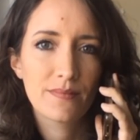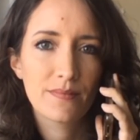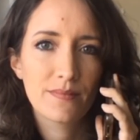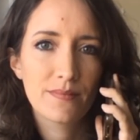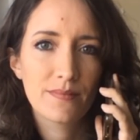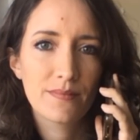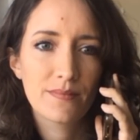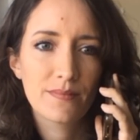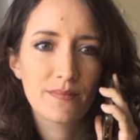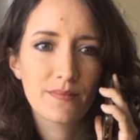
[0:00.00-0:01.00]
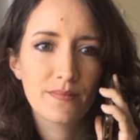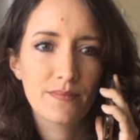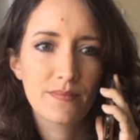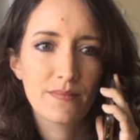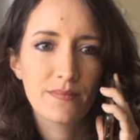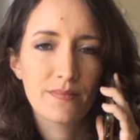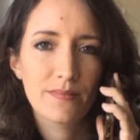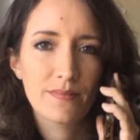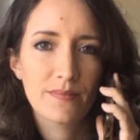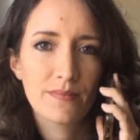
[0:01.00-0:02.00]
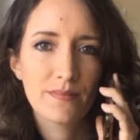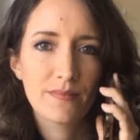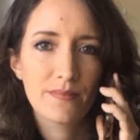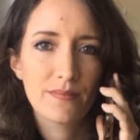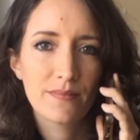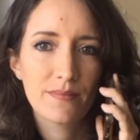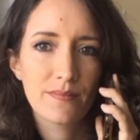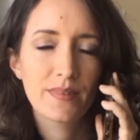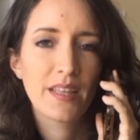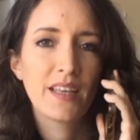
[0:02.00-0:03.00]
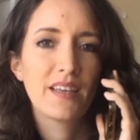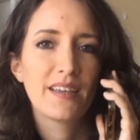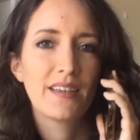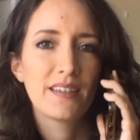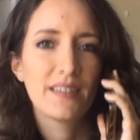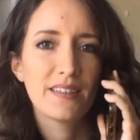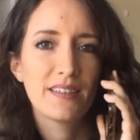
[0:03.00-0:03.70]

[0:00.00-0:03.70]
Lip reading: This person isn't speaking.